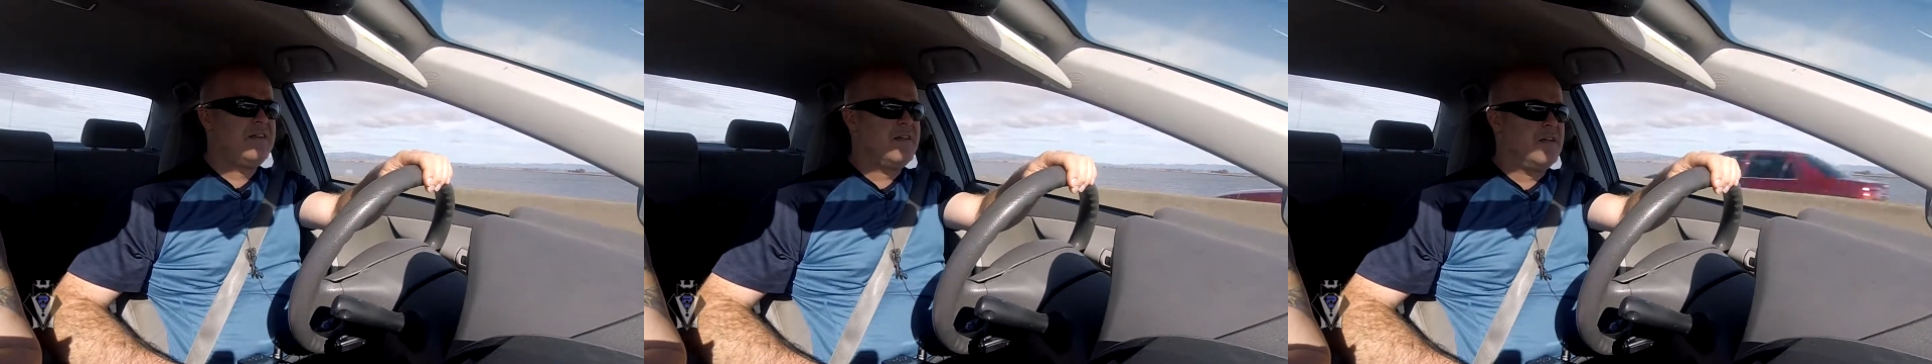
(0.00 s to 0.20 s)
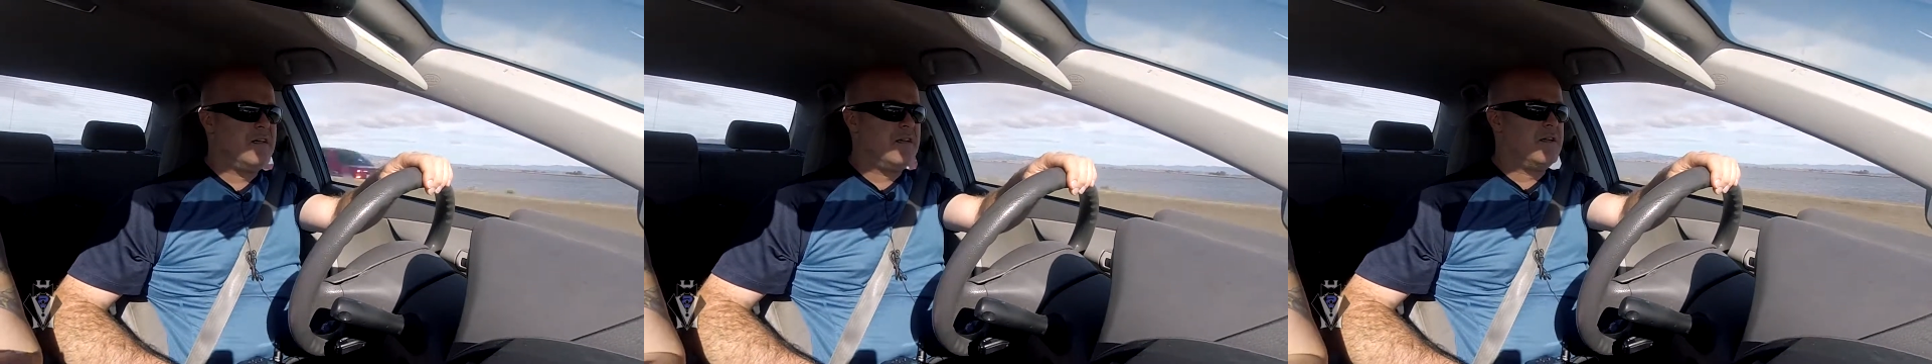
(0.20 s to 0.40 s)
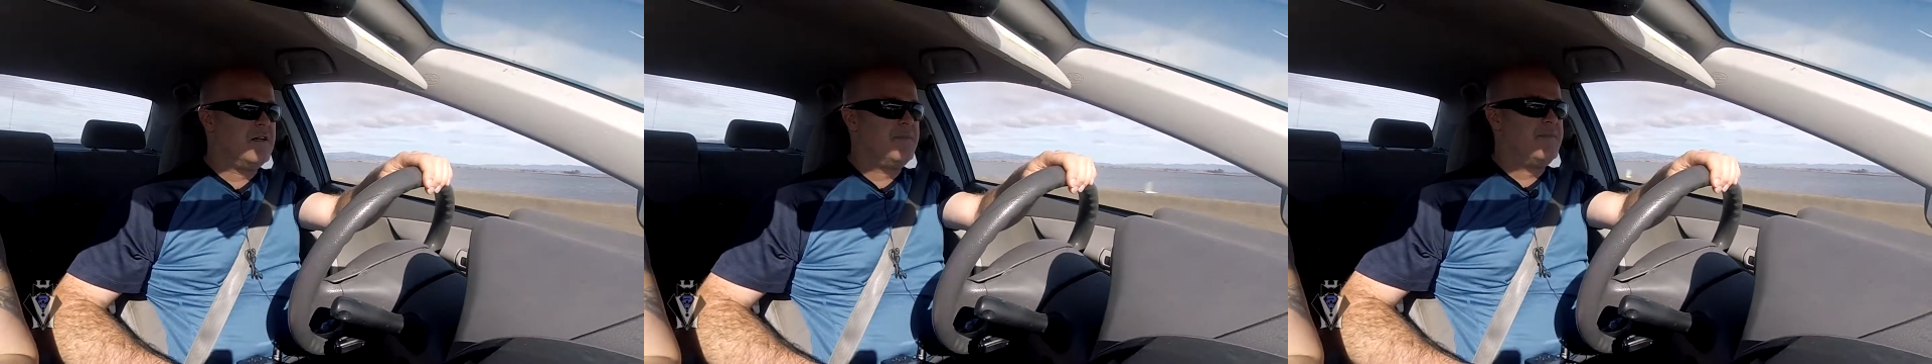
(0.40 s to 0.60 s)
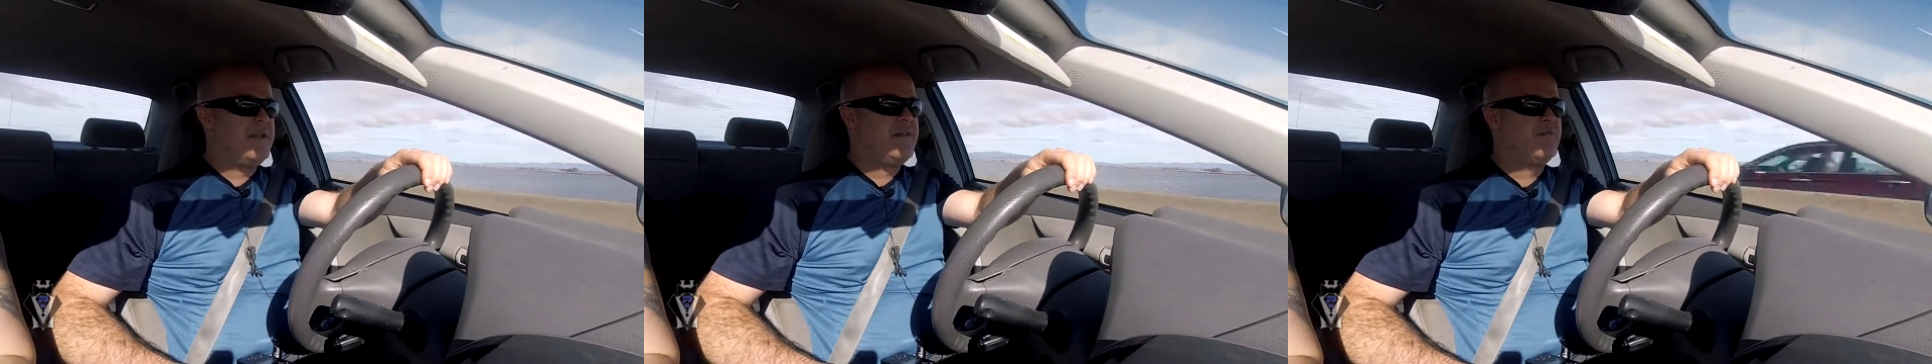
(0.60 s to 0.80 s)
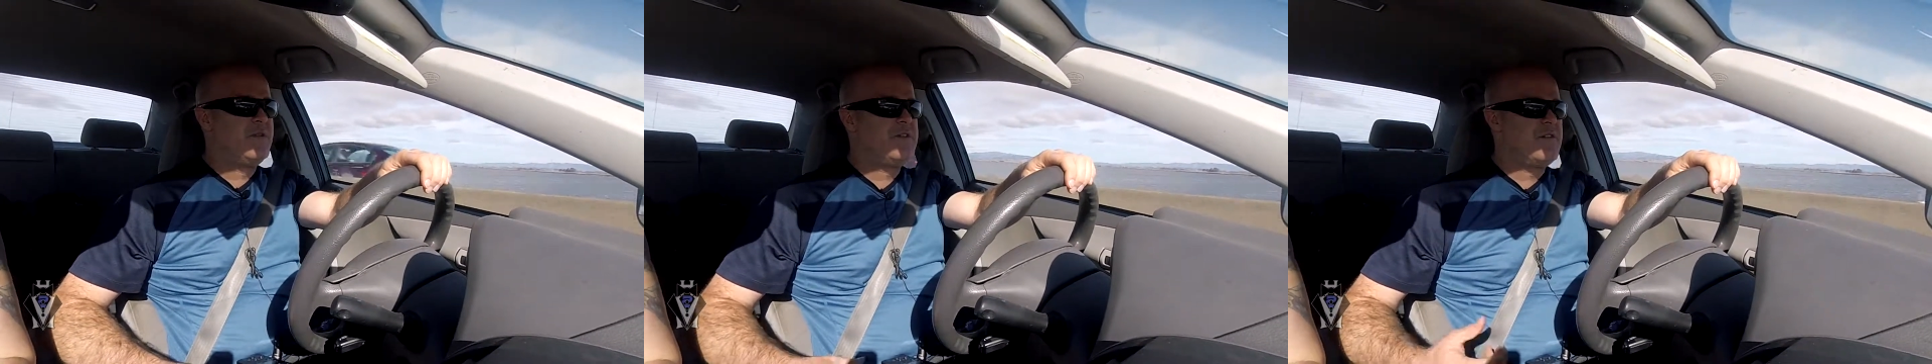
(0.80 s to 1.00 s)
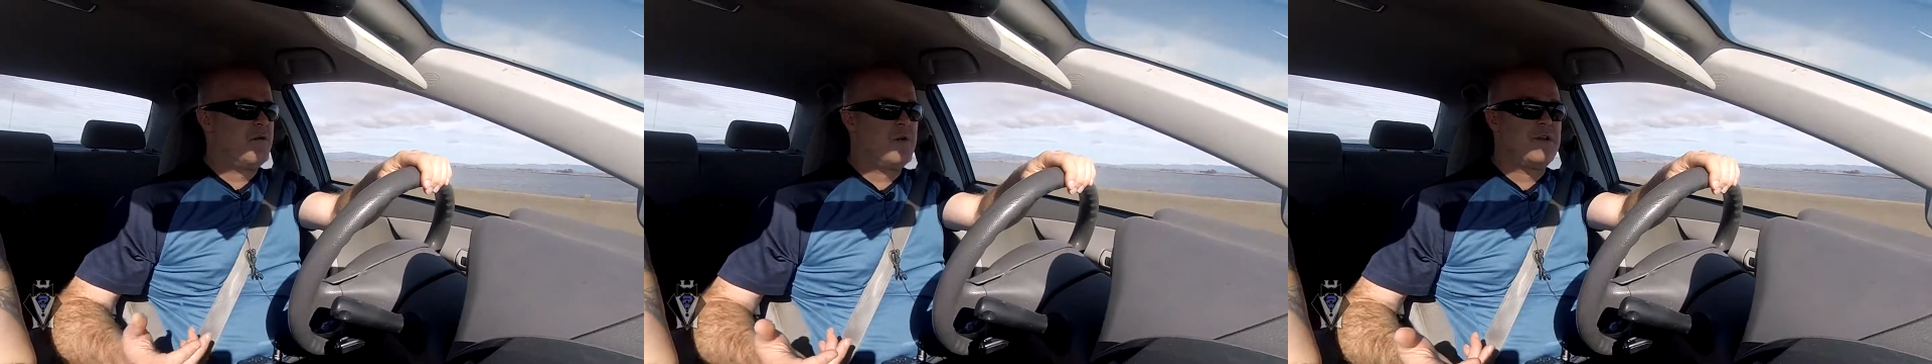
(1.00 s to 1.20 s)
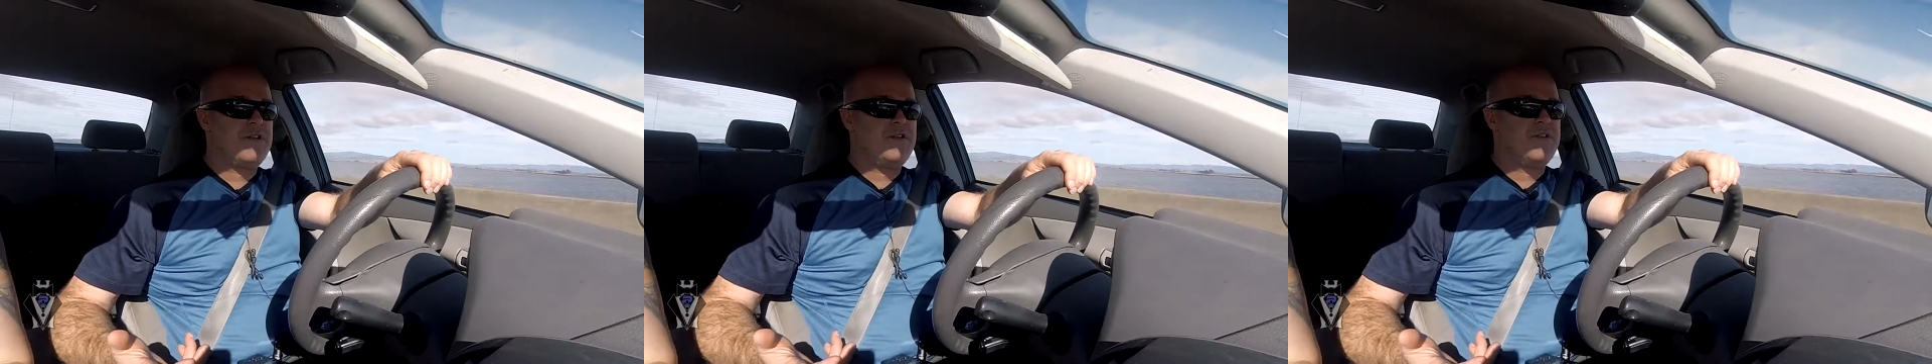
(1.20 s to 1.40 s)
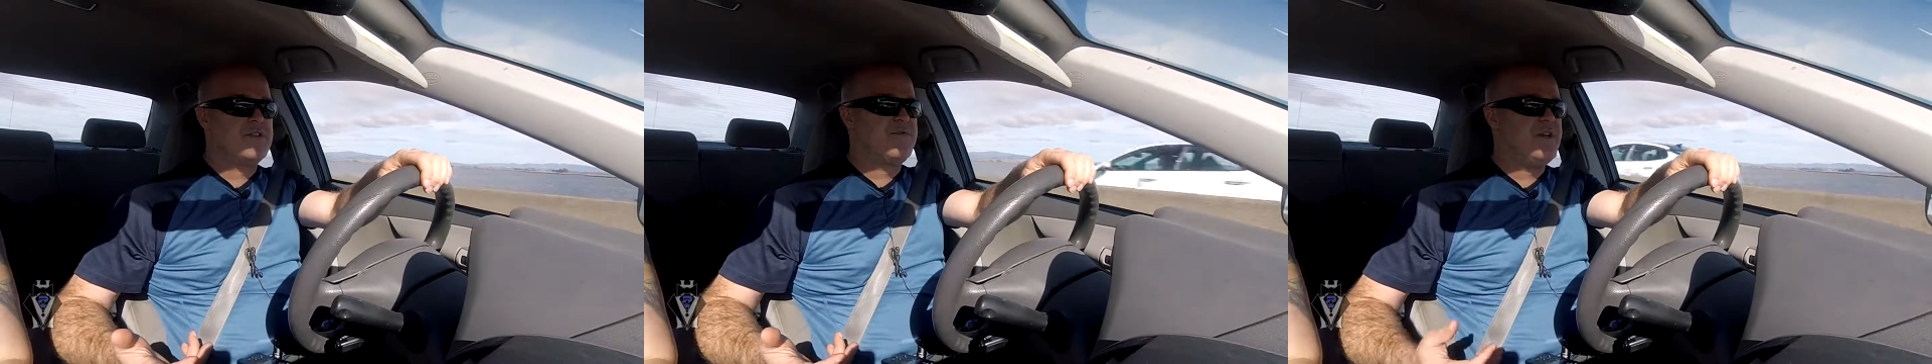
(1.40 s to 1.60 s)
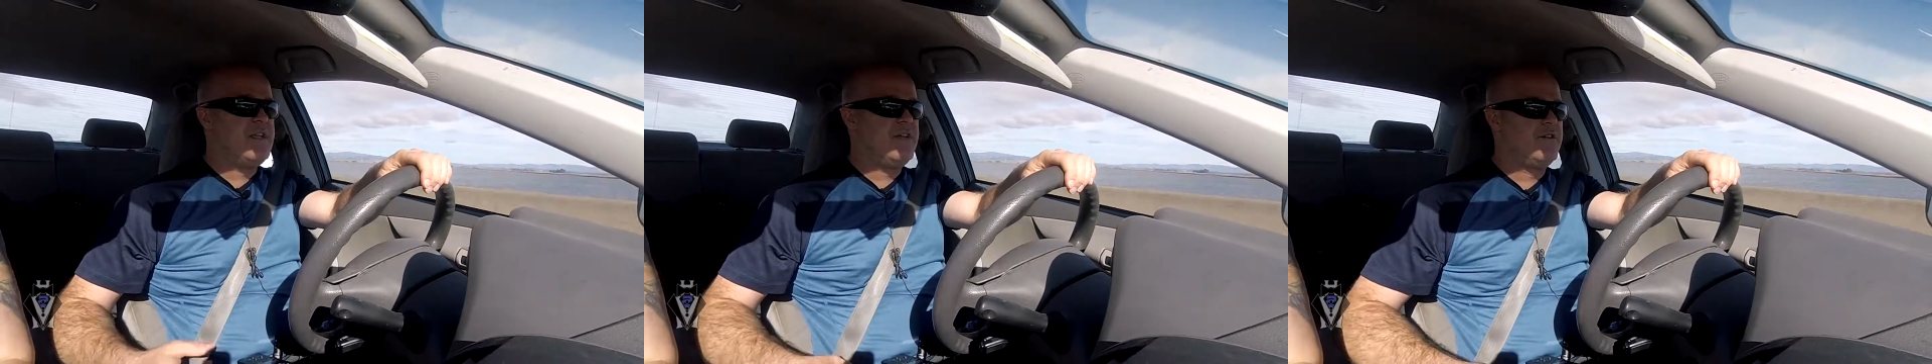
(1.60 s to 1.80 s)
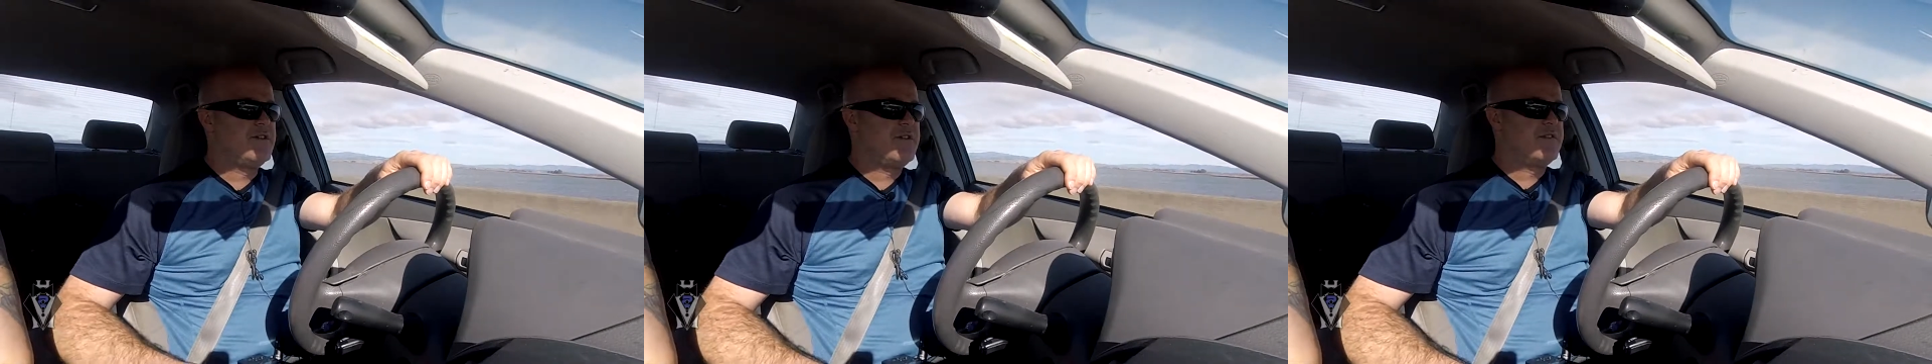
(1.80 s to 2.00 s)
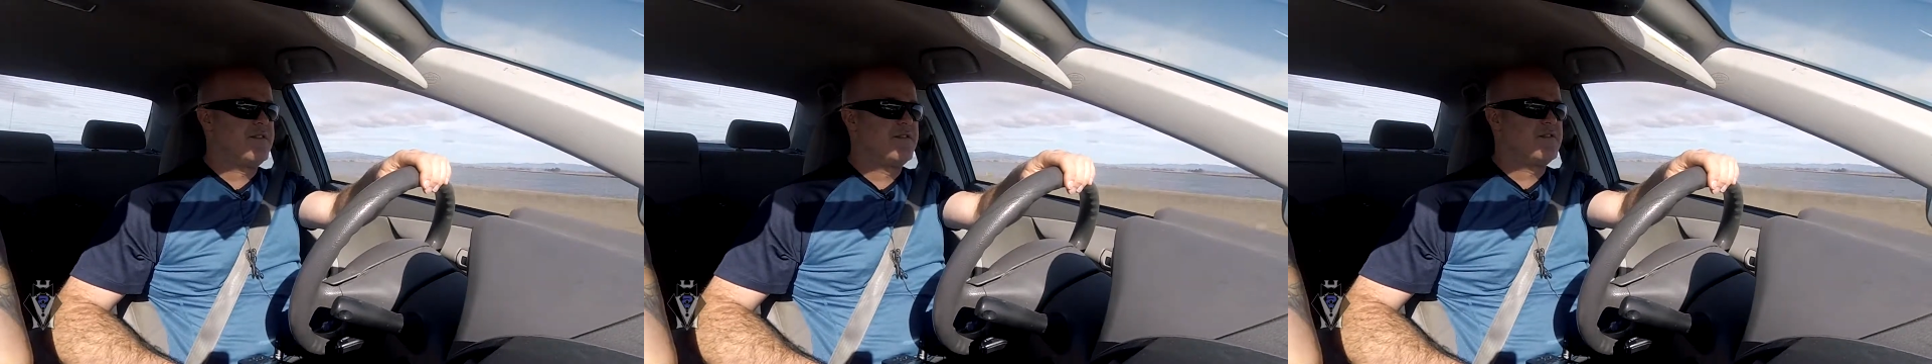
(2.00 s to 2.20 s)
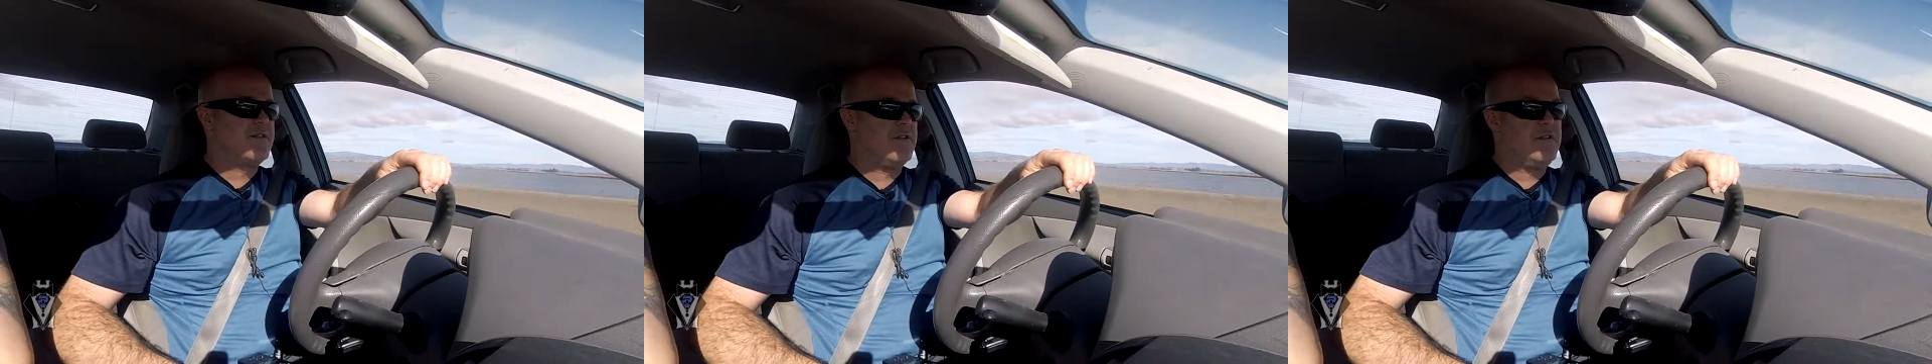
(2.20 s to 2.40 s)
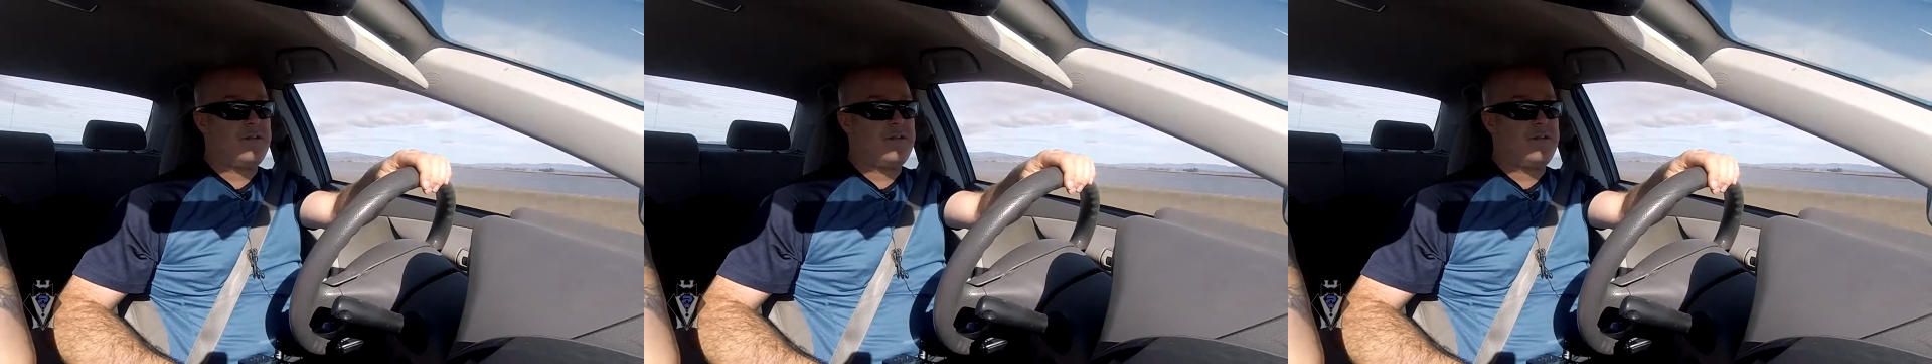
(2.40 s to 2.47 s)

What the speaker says: And the reason I want to do this video is because there's